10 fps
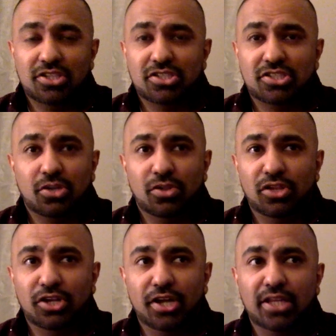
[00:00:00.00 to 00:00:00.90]
Just
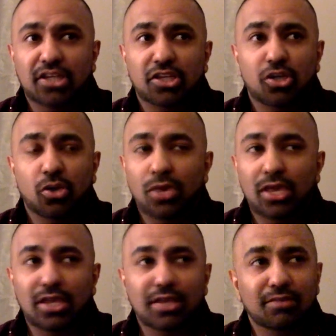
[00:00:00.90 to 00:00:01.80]
learning
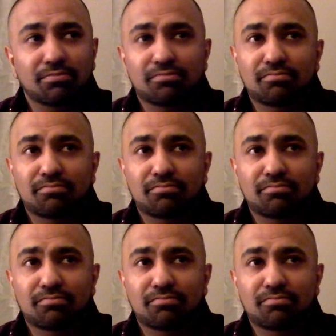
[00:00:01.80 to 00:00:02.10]
coding,